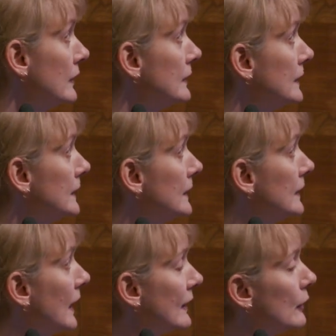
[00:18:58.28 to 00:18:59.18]
in.
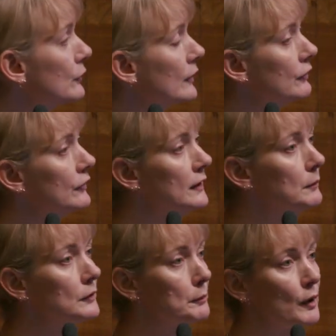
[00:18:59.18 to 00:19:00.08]
And low
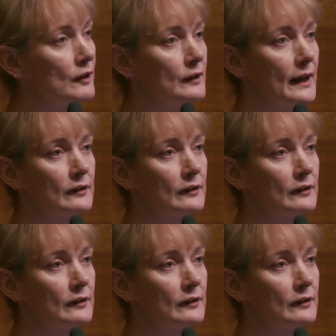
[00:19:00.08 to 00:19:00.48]
self-esteem, depression,